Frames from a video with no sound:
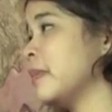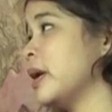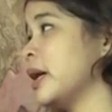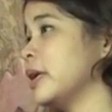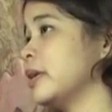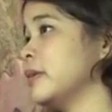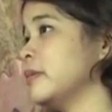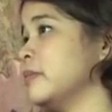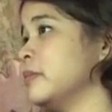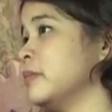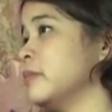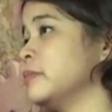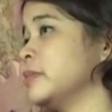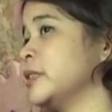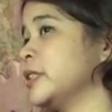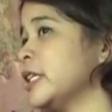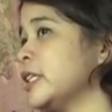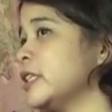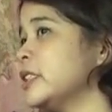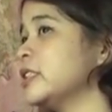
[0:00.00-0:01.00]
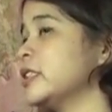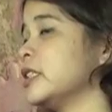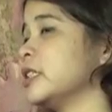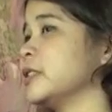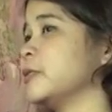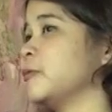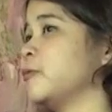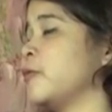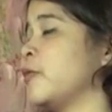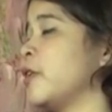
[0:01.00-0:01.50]
But since
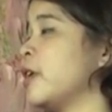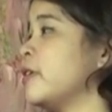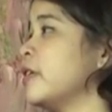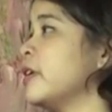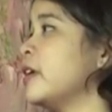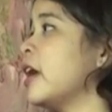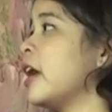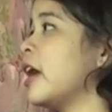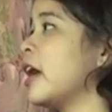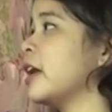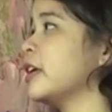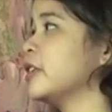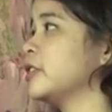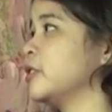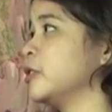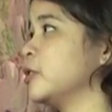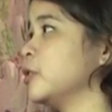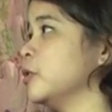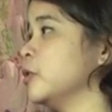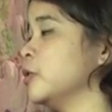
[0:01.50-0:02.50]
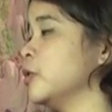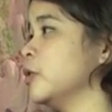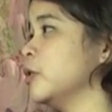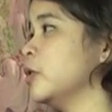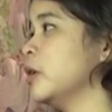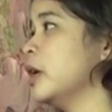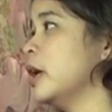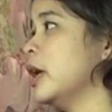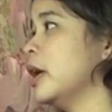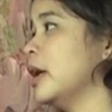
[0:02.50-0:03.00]
it's very hard
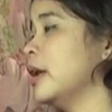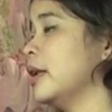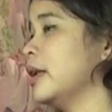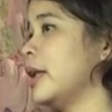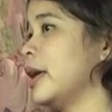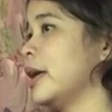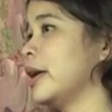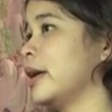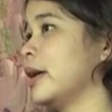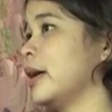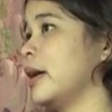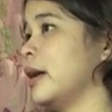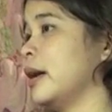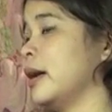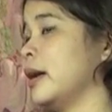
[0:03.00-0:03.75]
to like